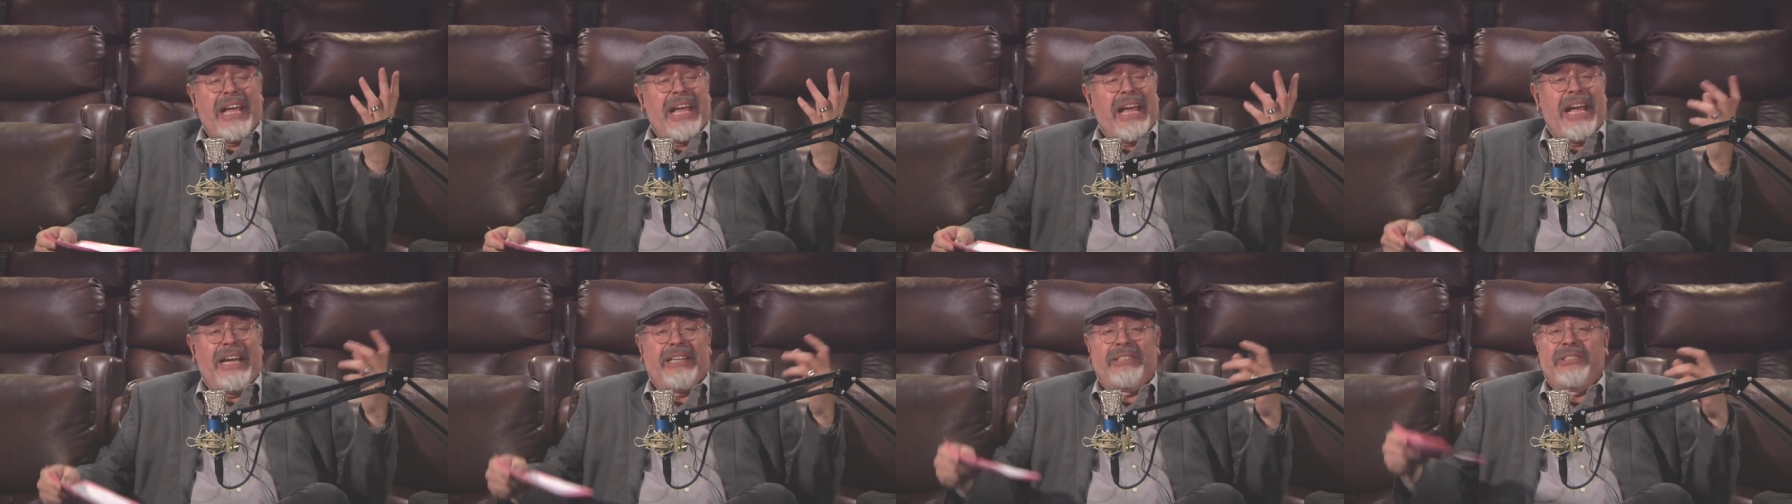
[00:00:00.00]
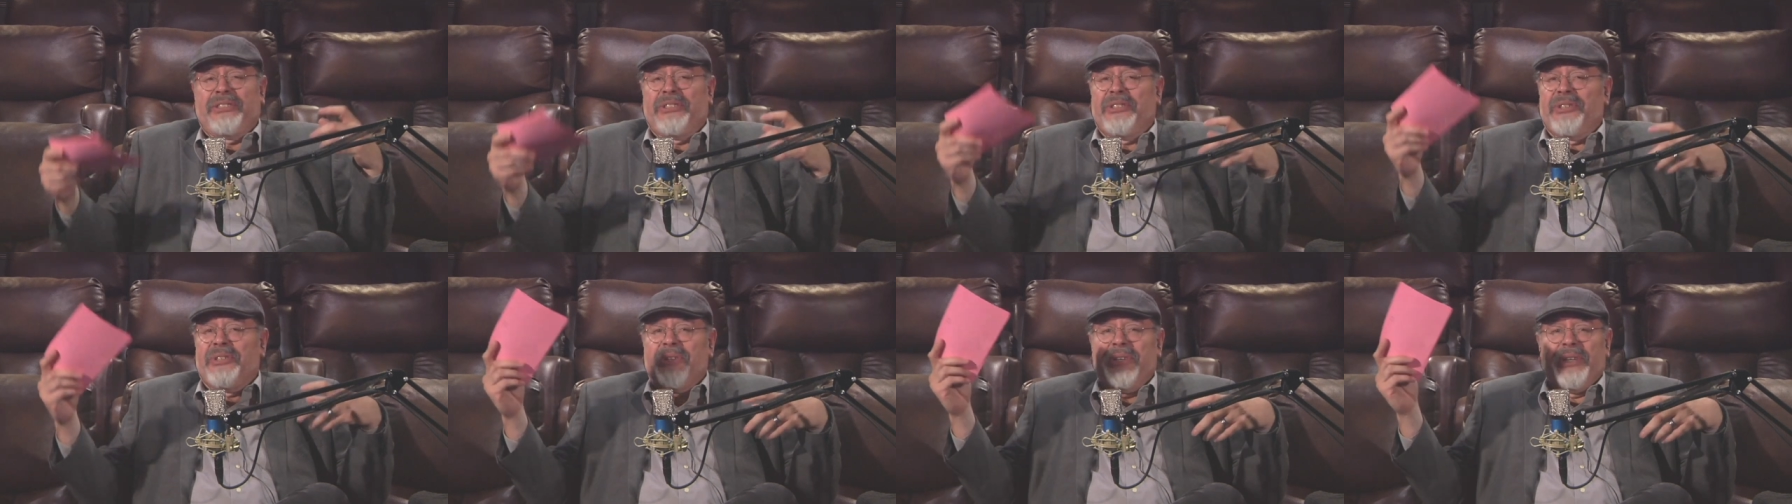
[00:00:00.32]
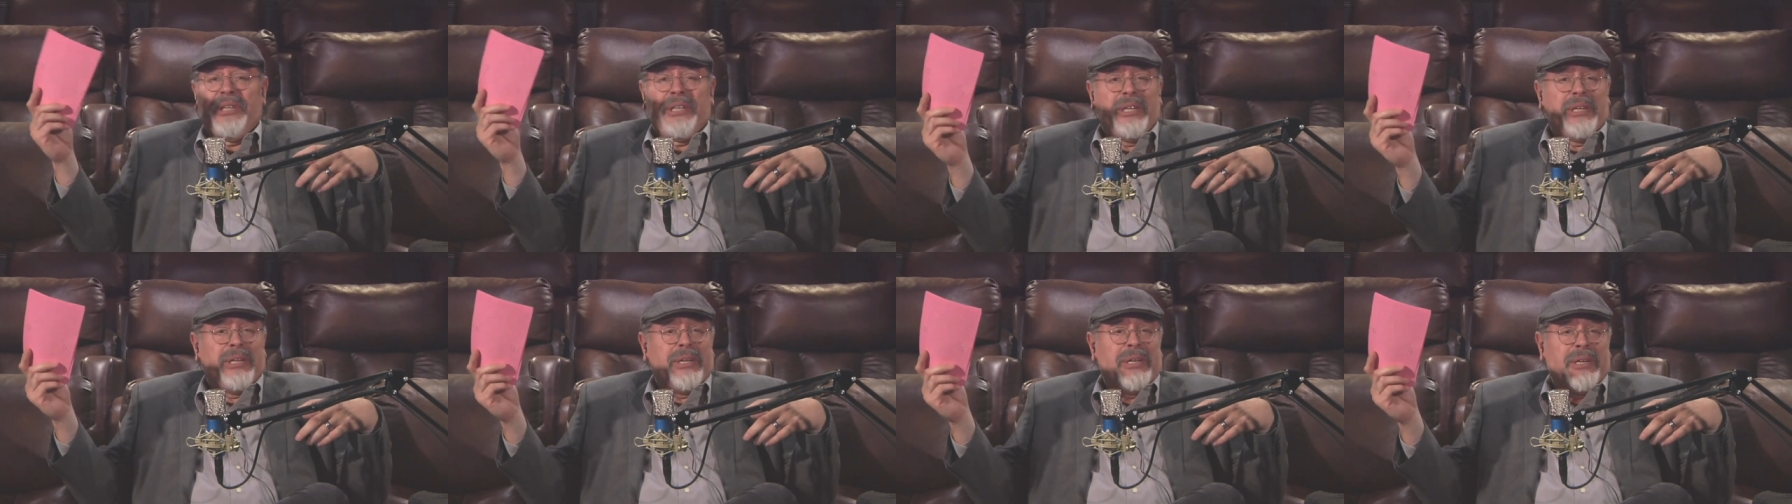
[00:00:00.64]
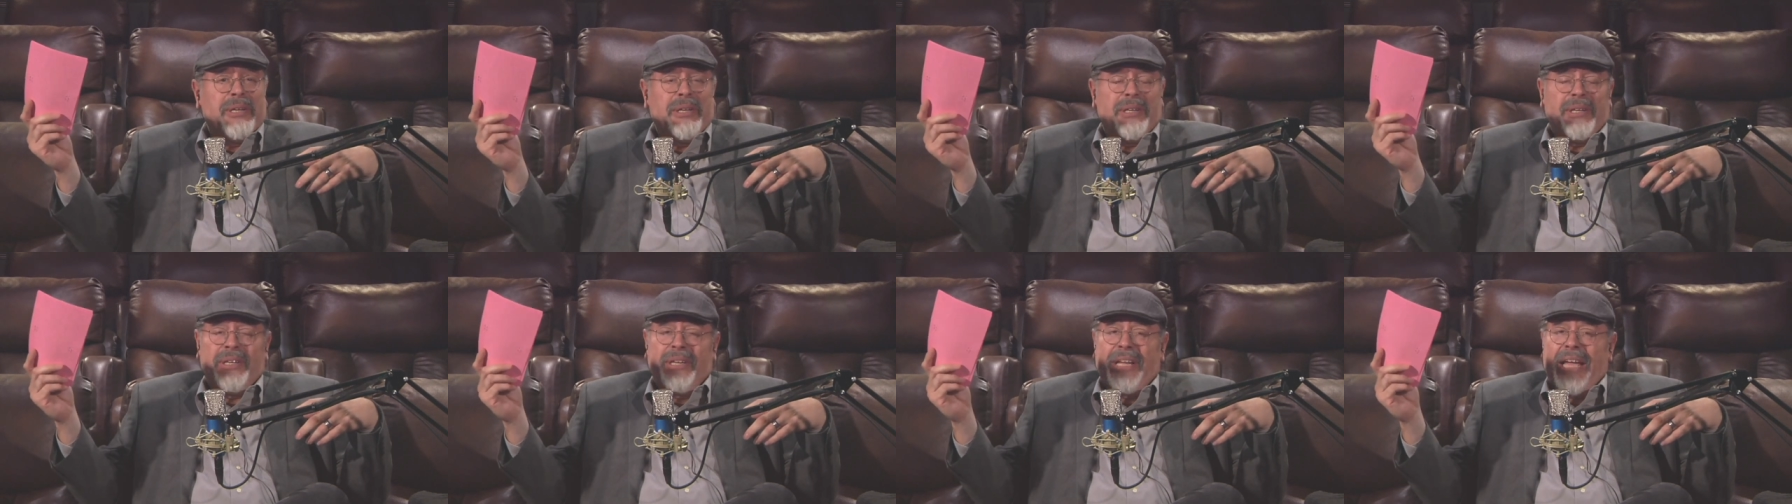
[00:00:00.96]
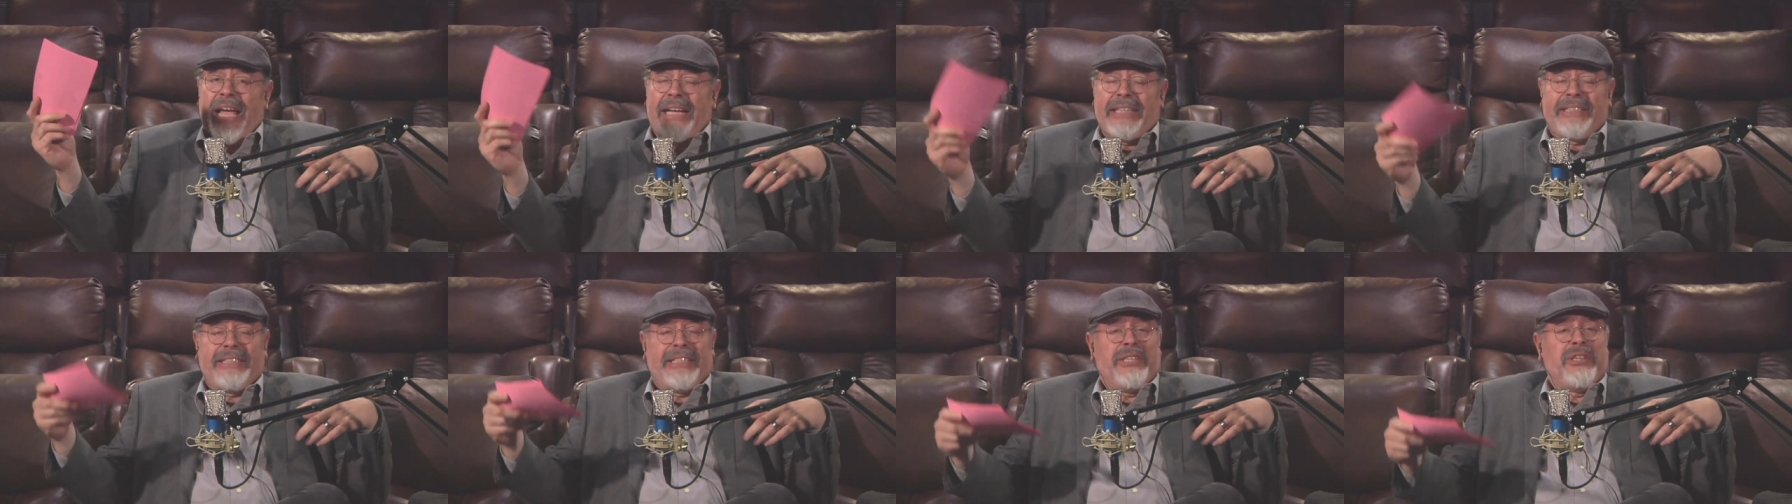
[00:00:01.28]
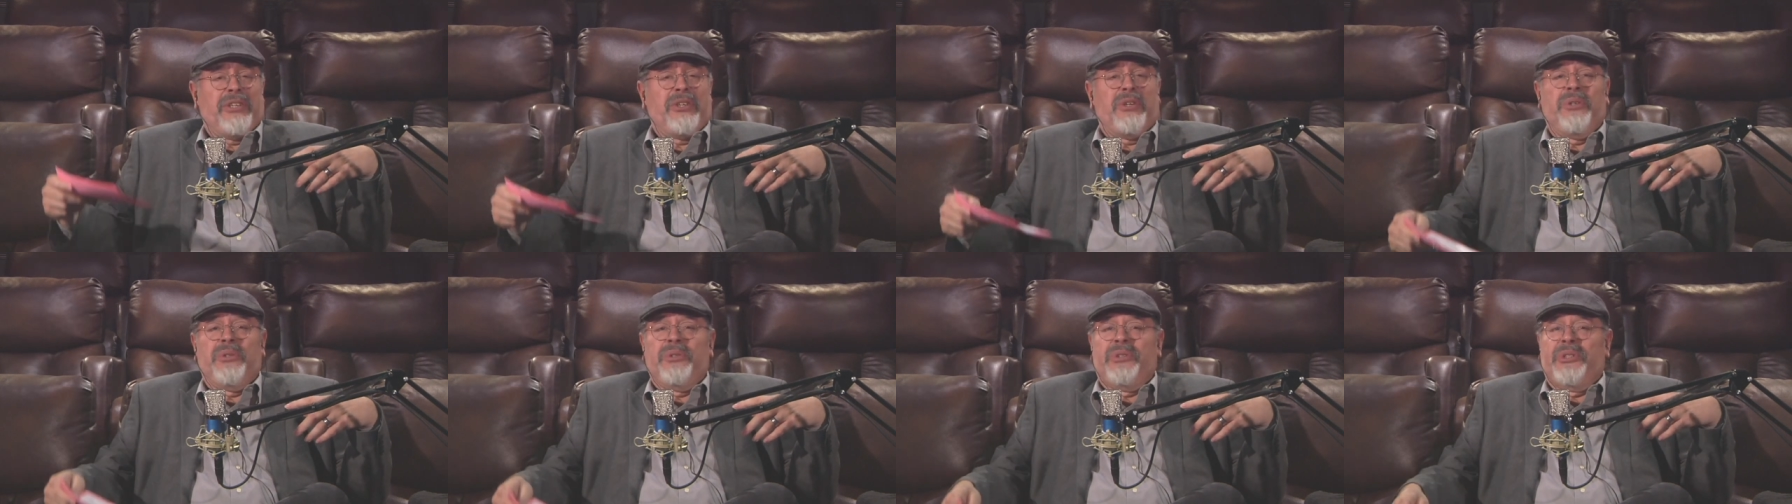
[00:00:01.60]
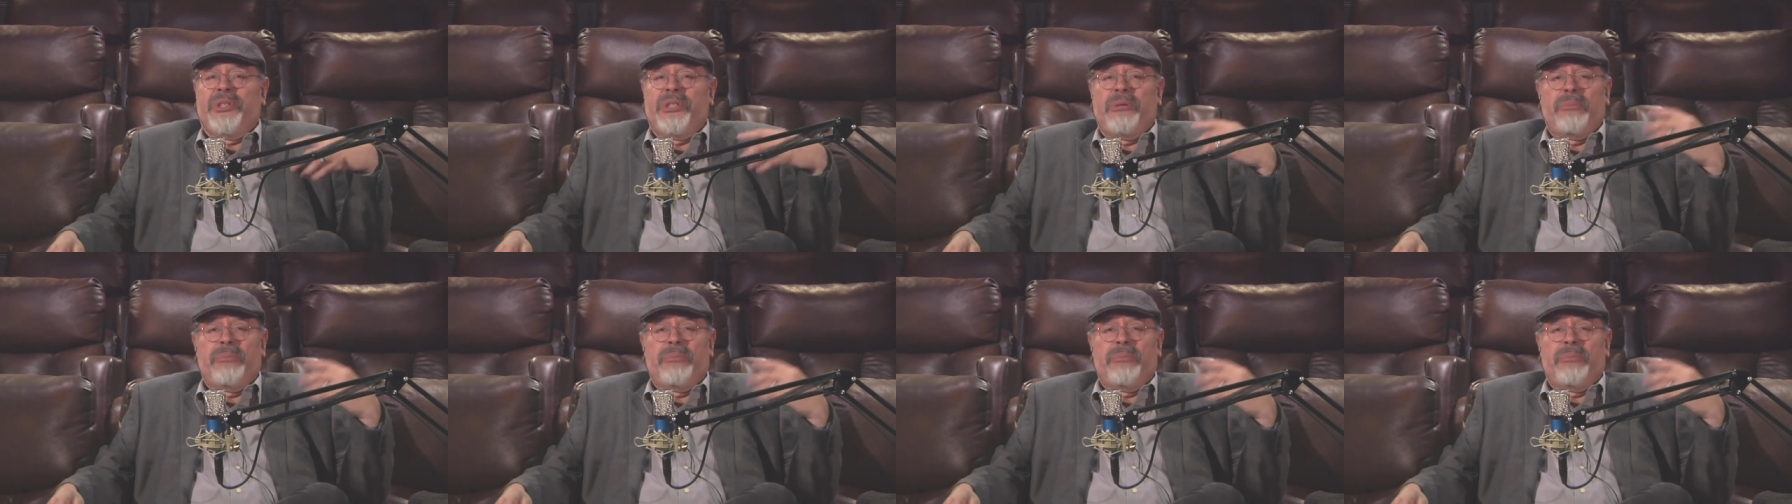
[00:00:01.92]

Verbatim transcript: actor and an acting coach